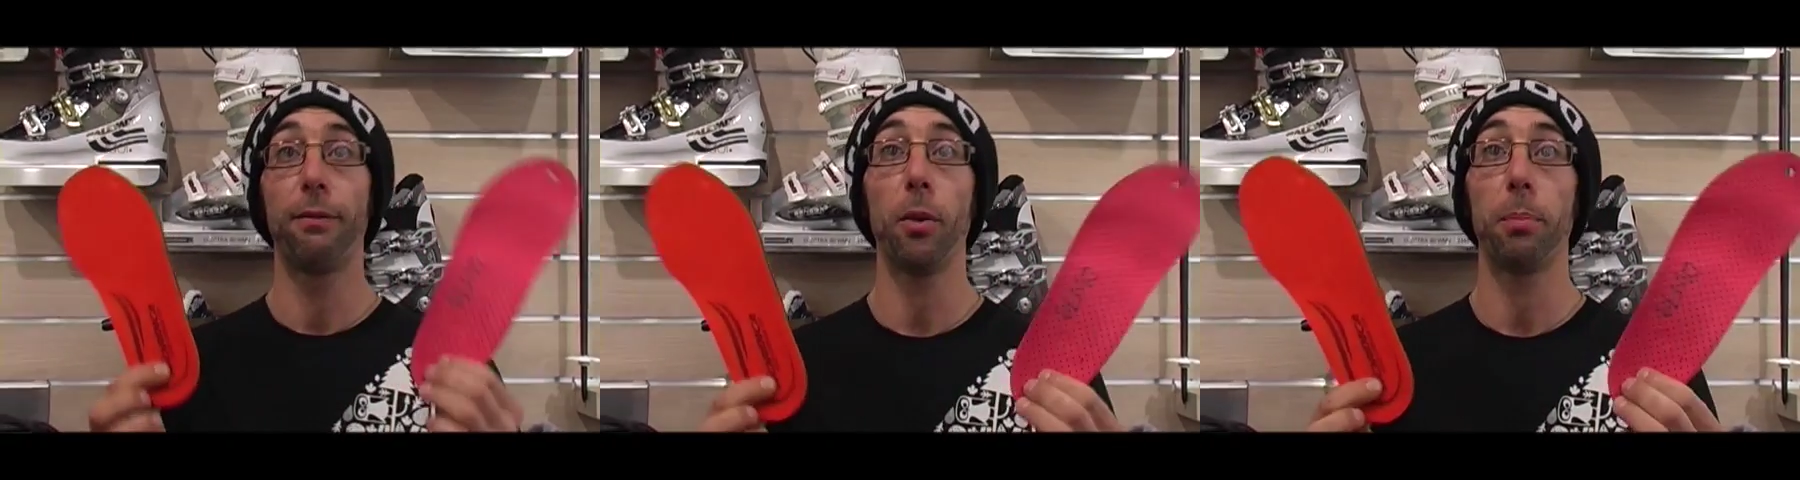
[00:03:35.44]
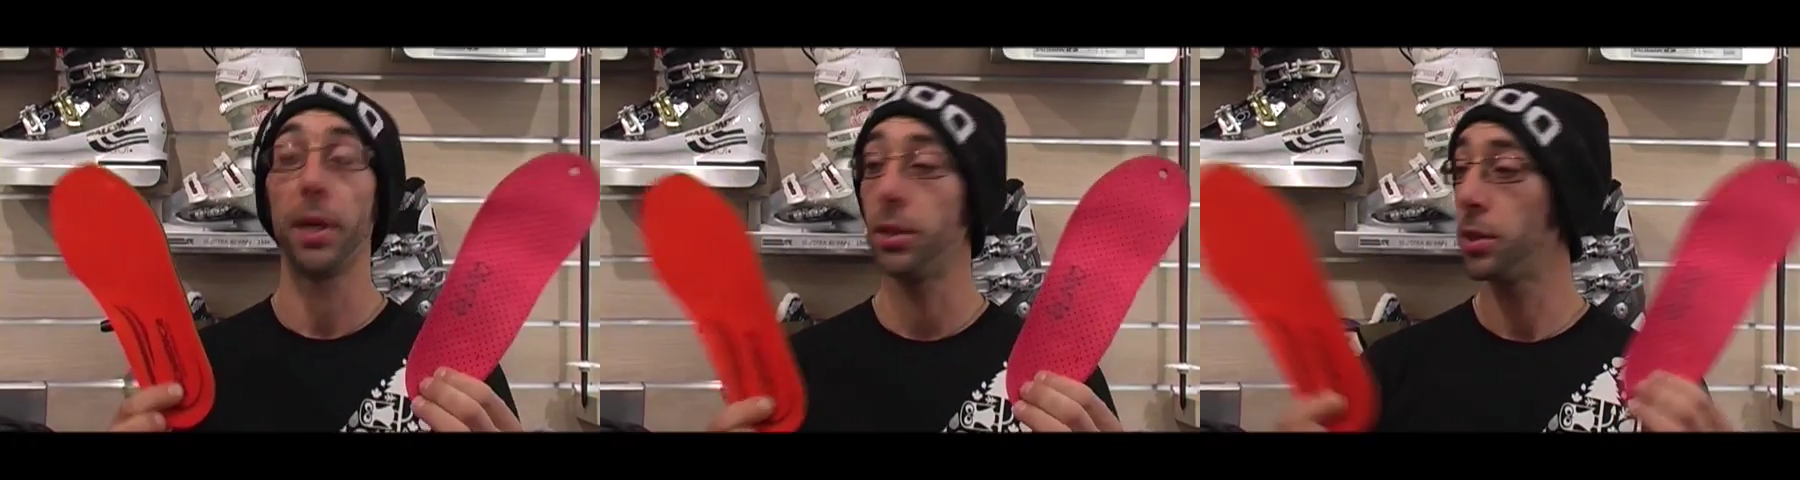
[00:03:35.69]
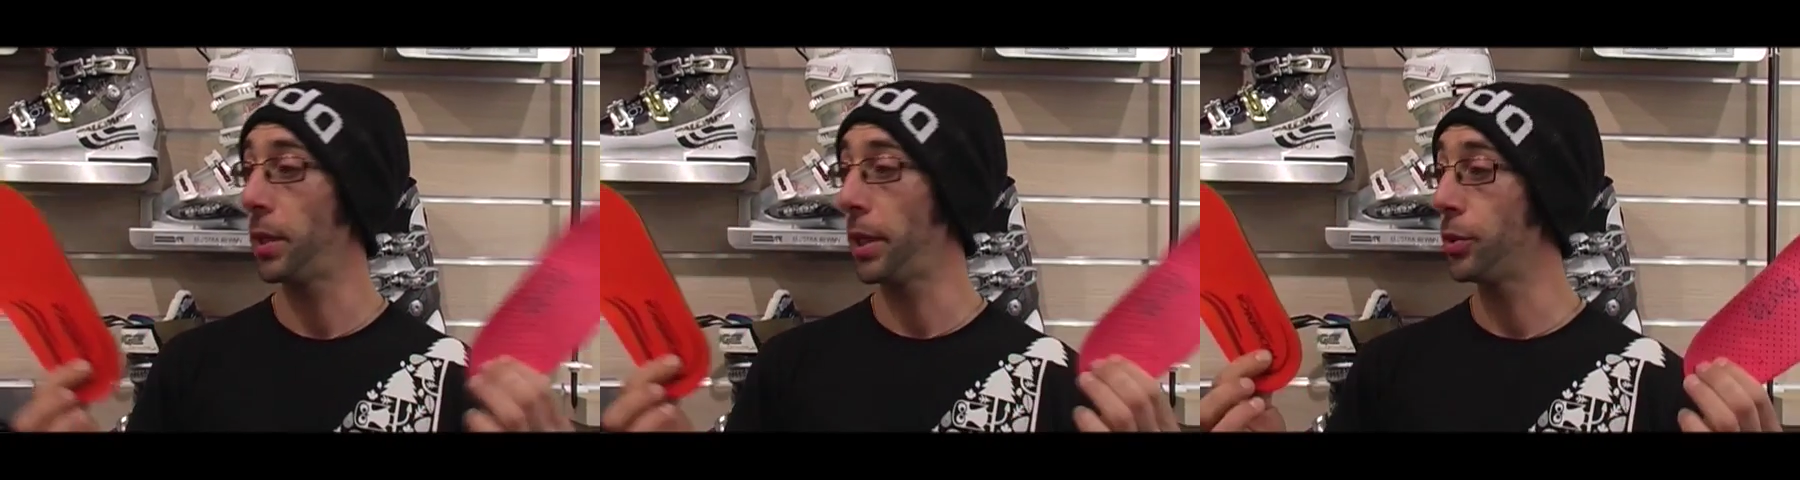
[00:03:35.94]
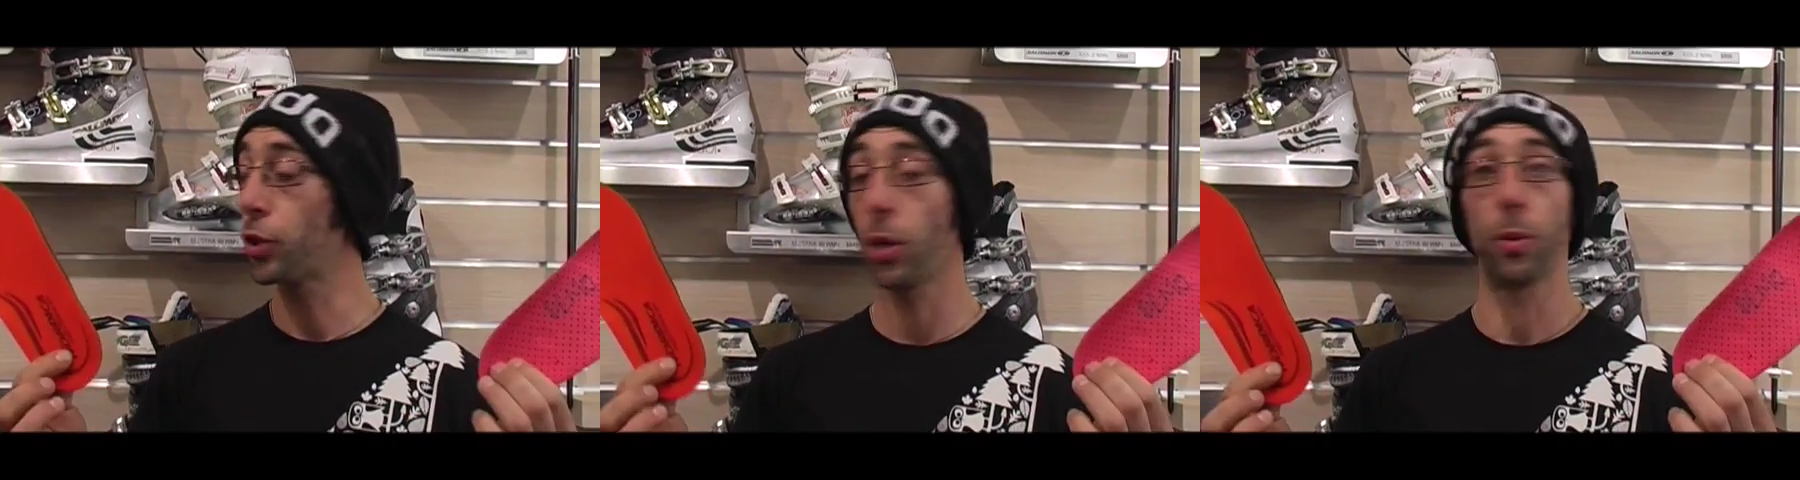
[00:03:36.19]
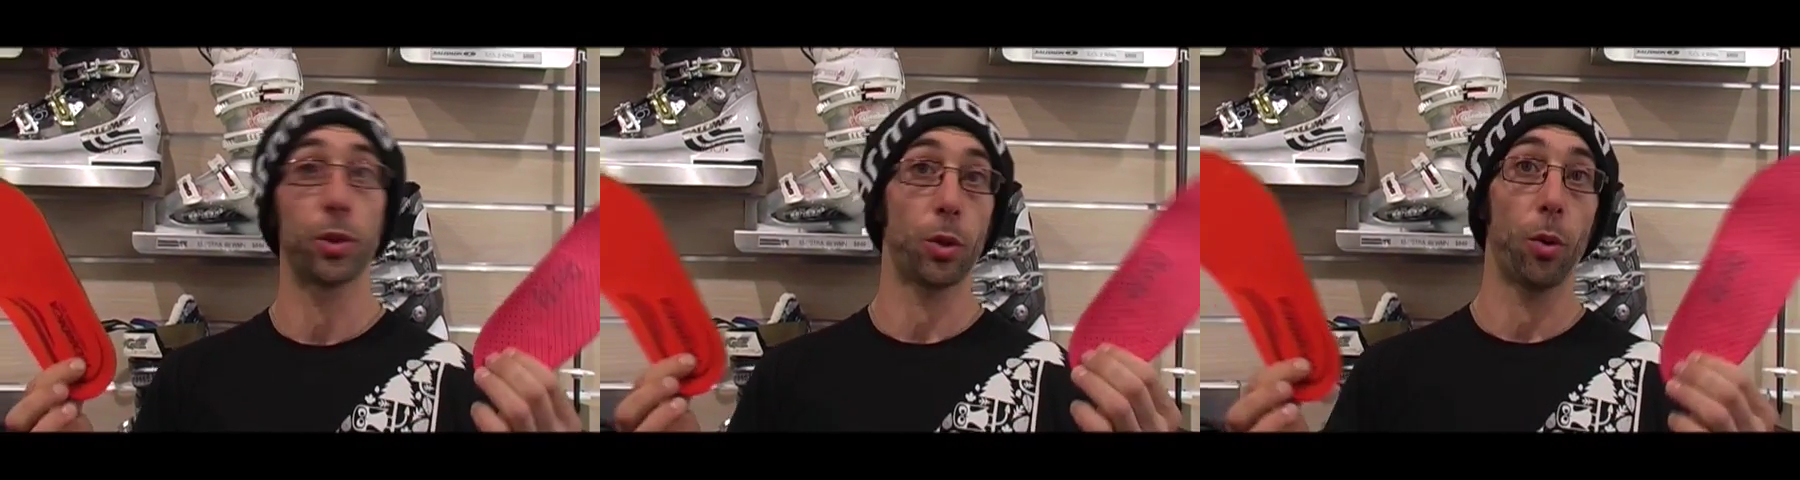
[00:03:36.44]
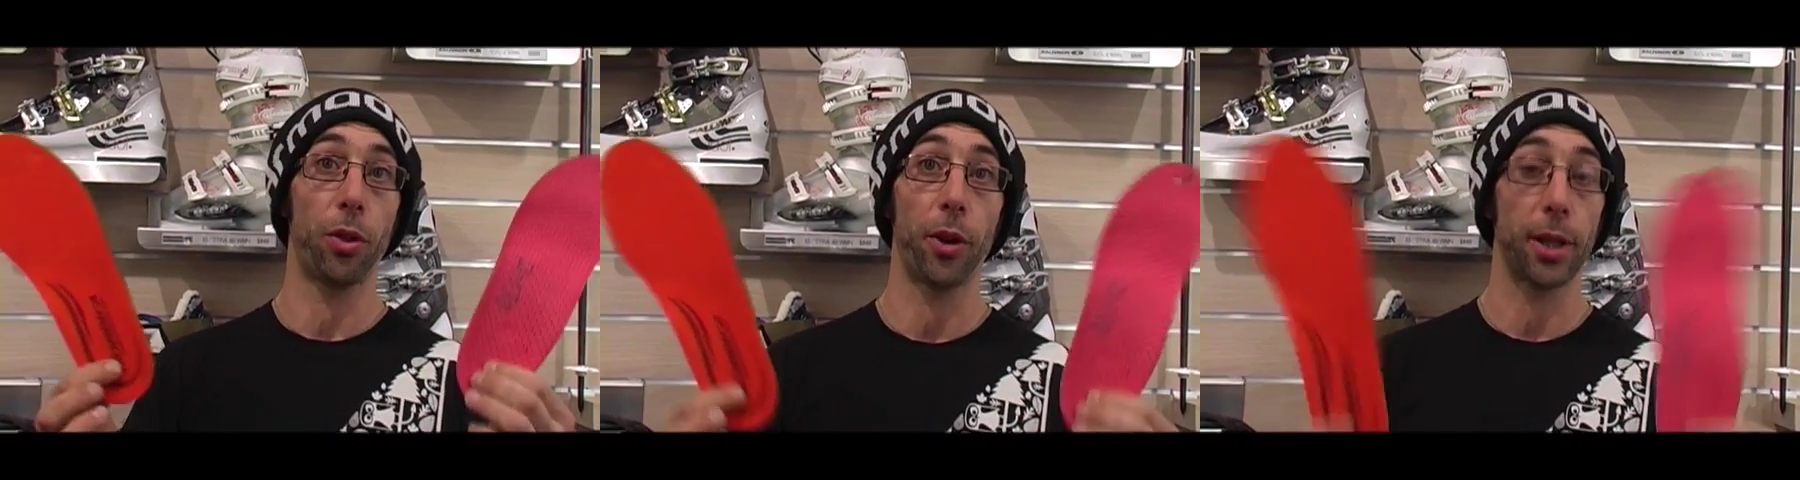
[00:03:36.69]
Footbeds, insoles,
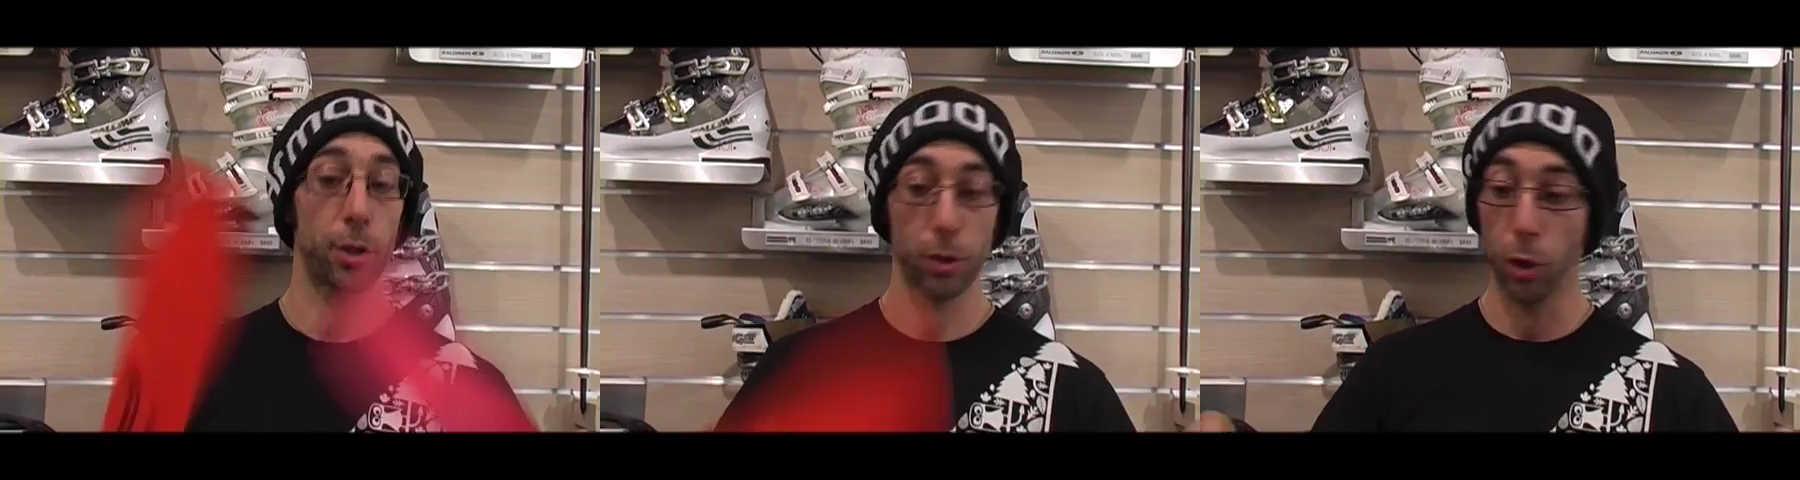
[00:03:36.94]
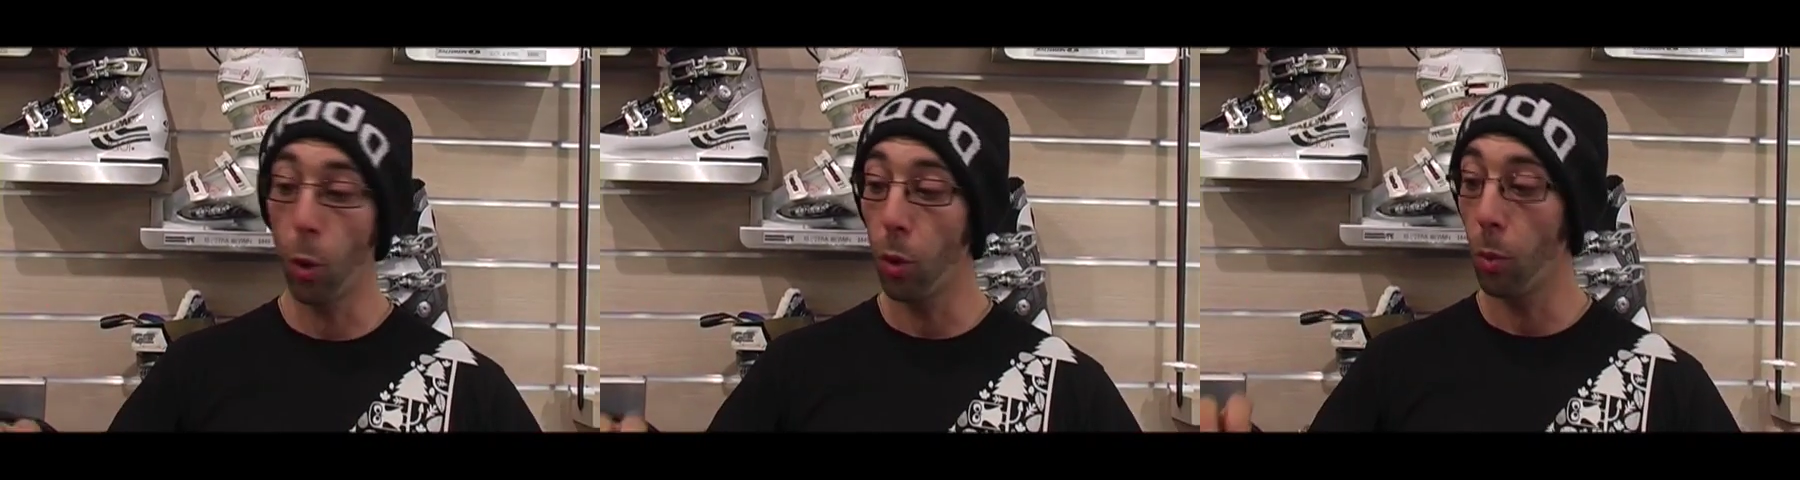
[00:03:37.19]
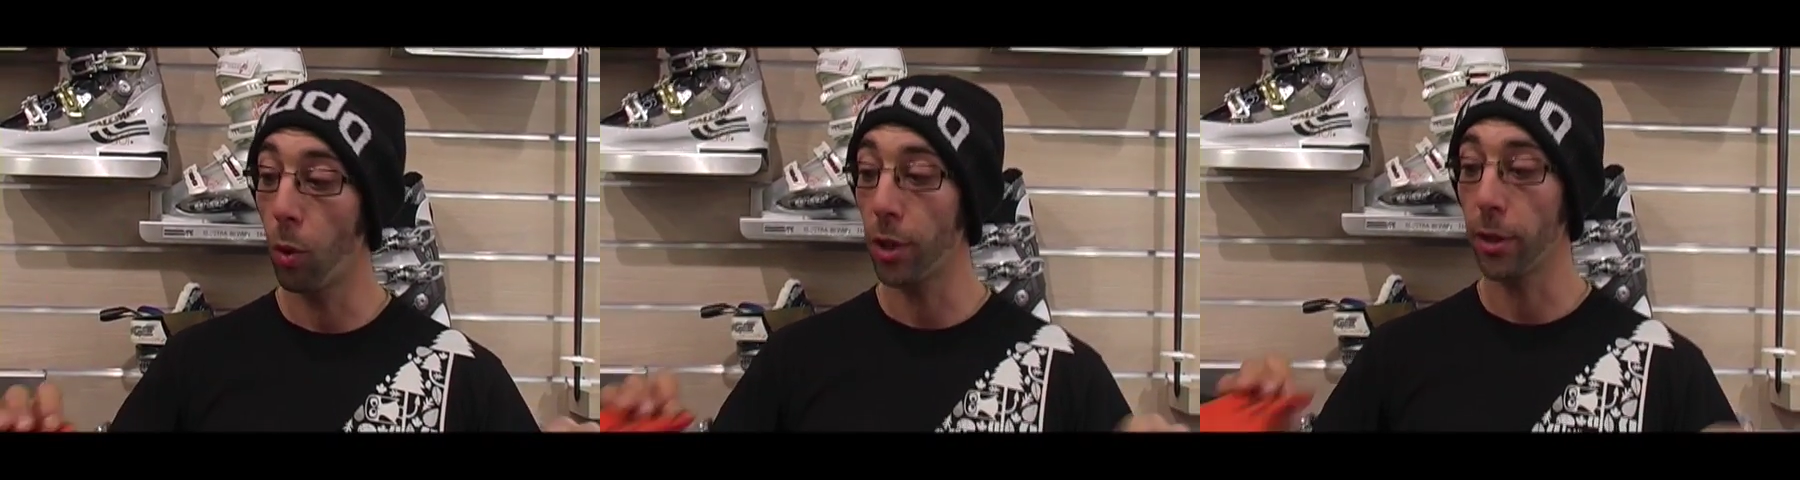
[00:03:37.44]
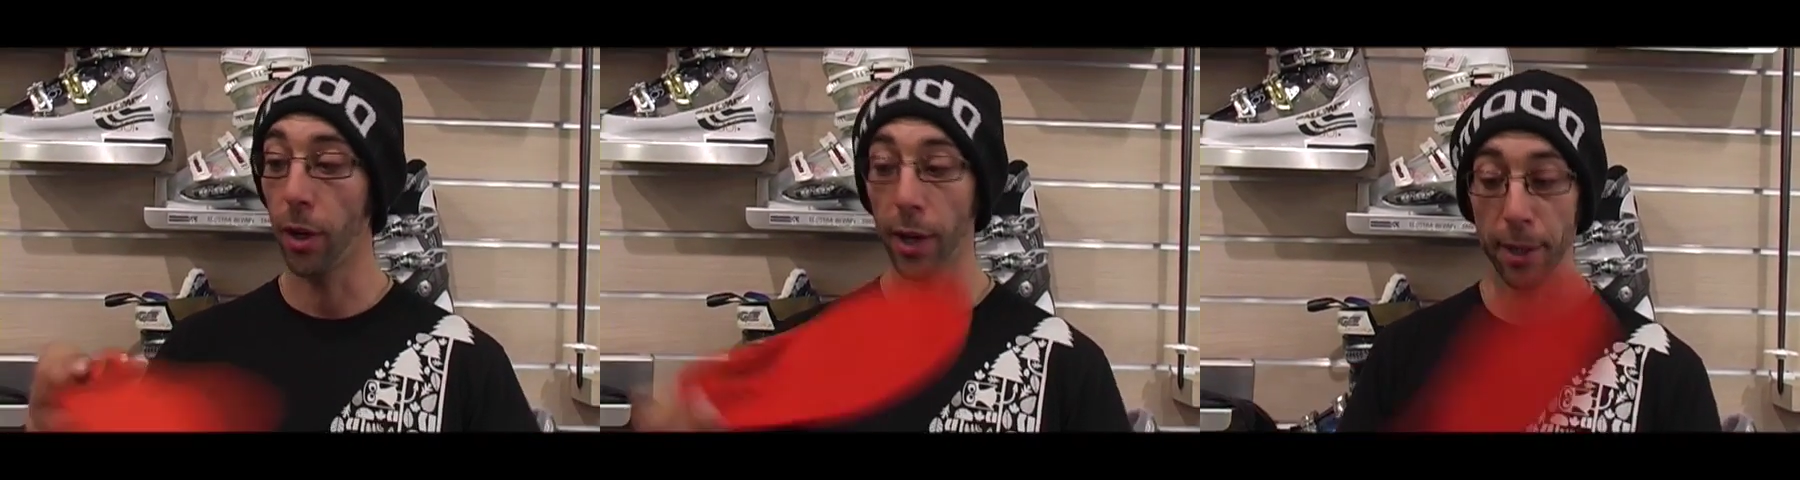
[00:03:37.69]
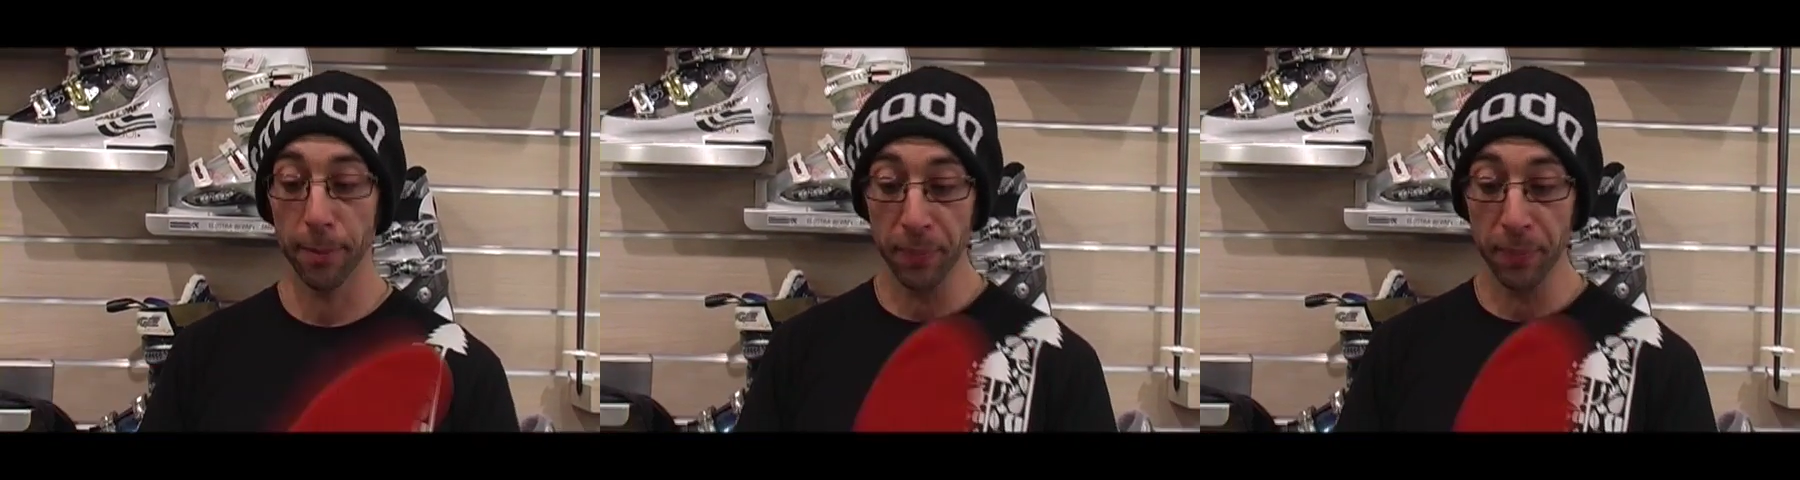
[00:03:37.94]
orthotics, call them what you like.